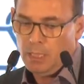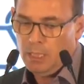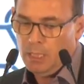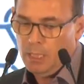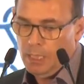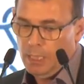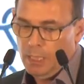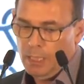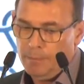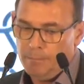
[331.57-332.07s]

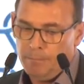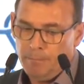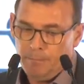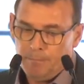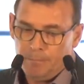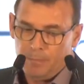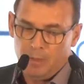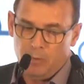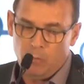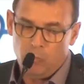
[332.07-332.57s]

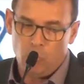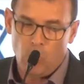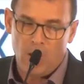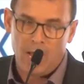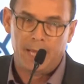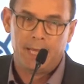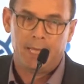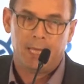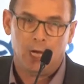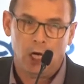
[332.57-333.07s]
um,
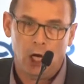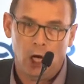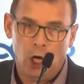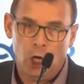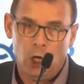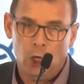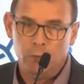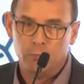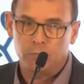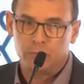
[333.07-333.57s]
way
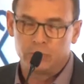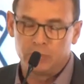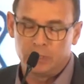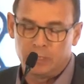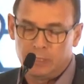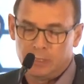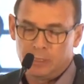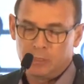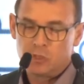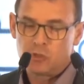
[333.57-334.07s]
of
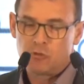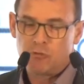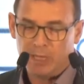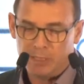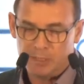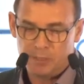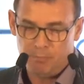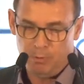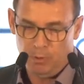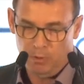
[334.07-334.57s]

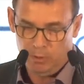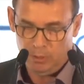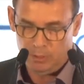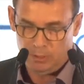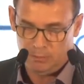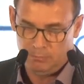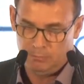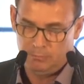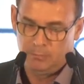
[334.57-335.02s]
transport,